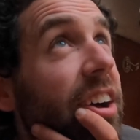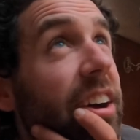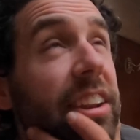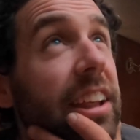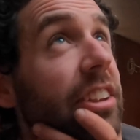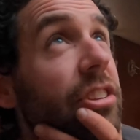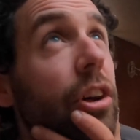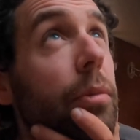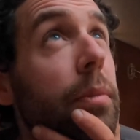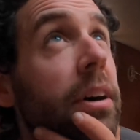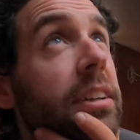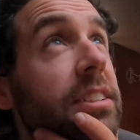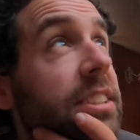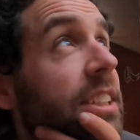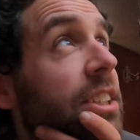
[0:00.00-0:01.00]
And that's not
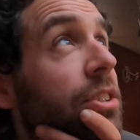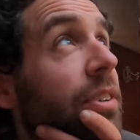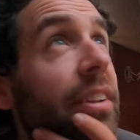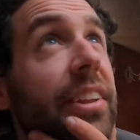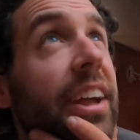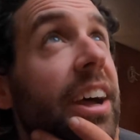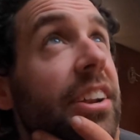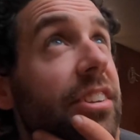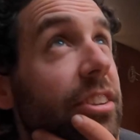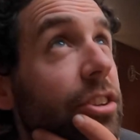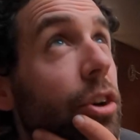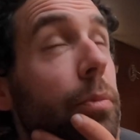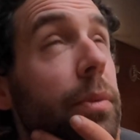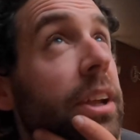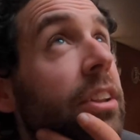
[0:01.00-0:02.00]
my seal around the edge, that's
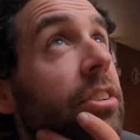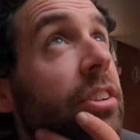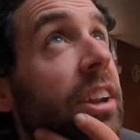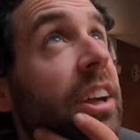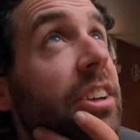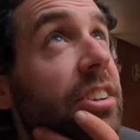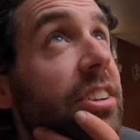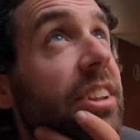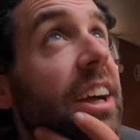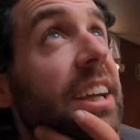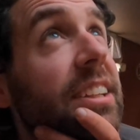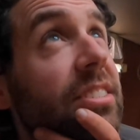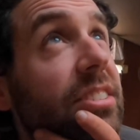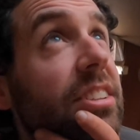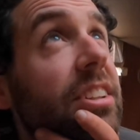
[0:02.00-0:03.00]
not me installation, that
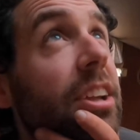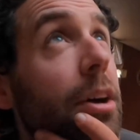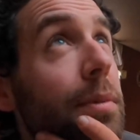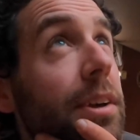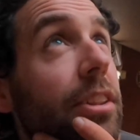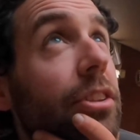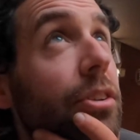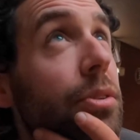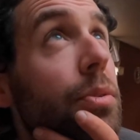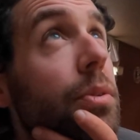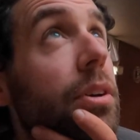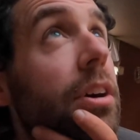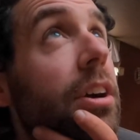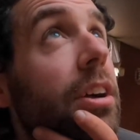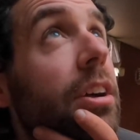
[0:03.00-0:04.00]
is coming through
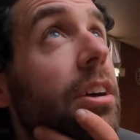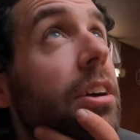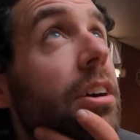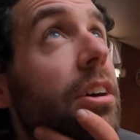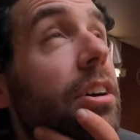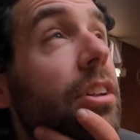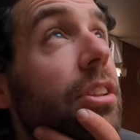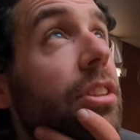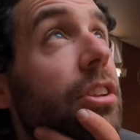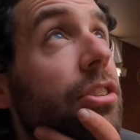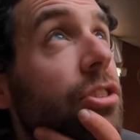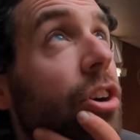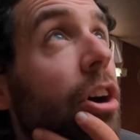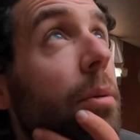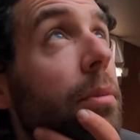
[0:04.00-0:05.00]
the
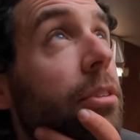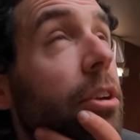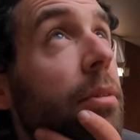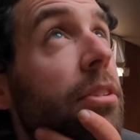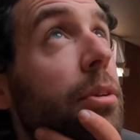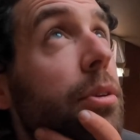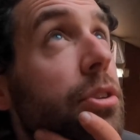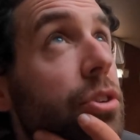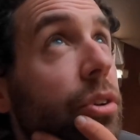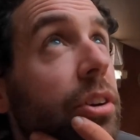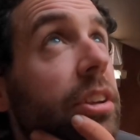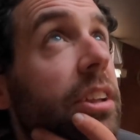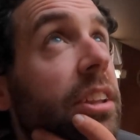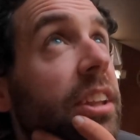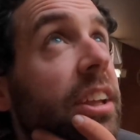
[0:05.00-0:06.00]
top, it's coming through a
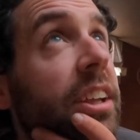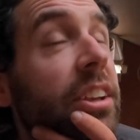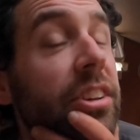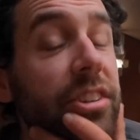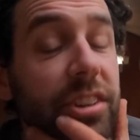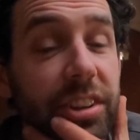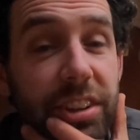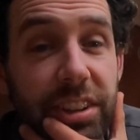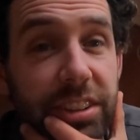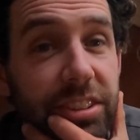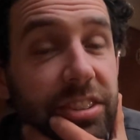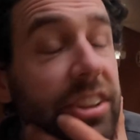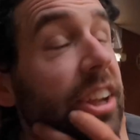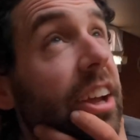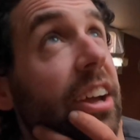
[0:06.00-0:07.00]
joint in the hinge, I can
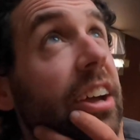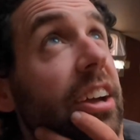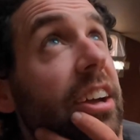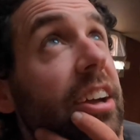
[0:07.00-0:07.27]
see it.